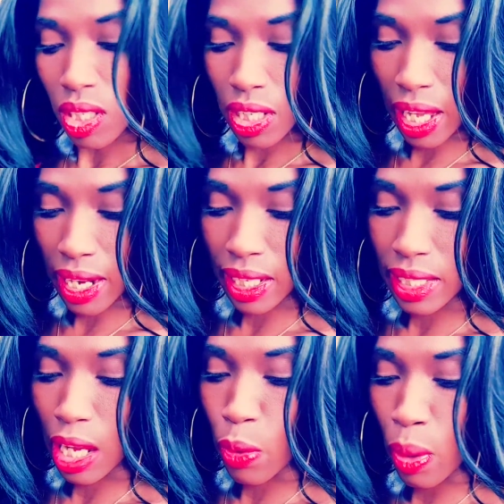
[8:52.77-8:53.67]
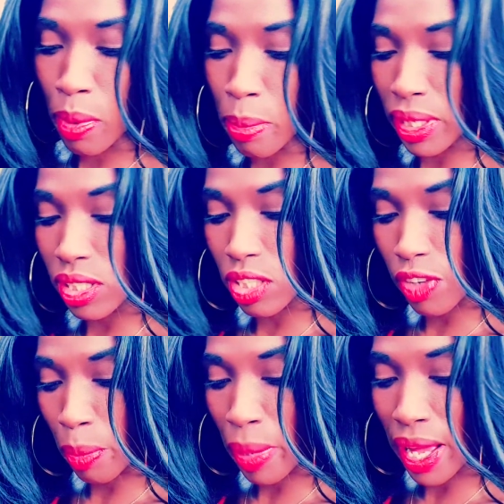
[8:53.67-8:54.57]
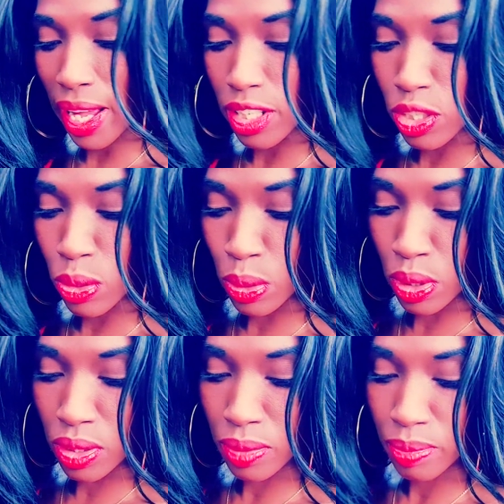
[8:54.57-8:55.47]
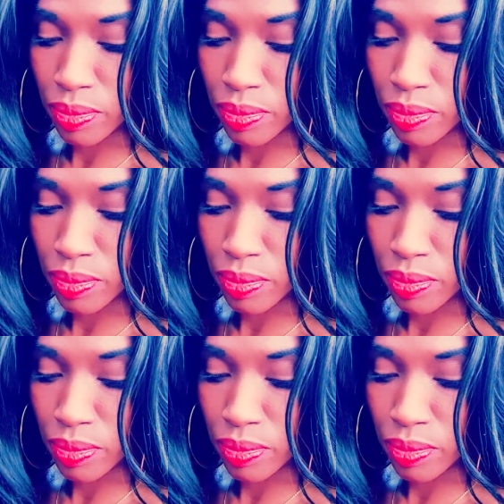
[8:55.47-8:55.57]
Can I get a rebel message for pile two?